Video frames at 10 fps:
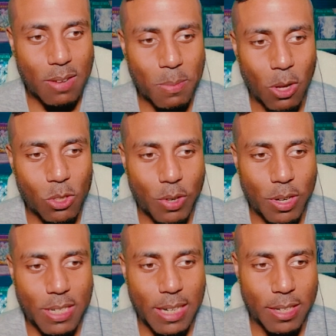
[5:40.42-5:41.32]
some ultra
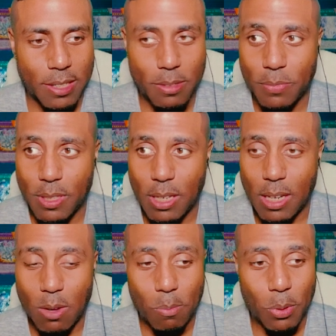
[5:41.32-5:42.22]
rares here.
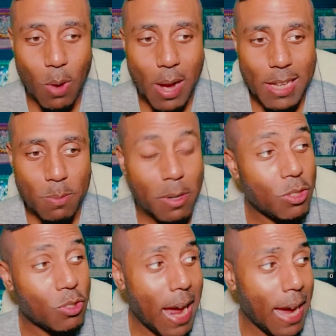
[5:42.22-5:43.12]
Blue Eye
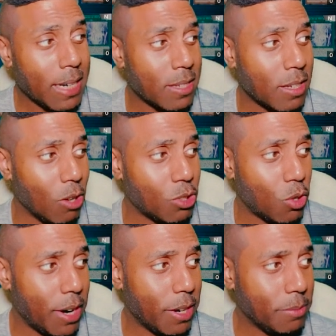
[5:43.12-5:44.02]
Spirit Dragon is an ultra
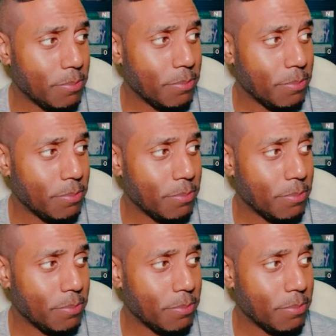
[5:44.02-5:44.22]
rare.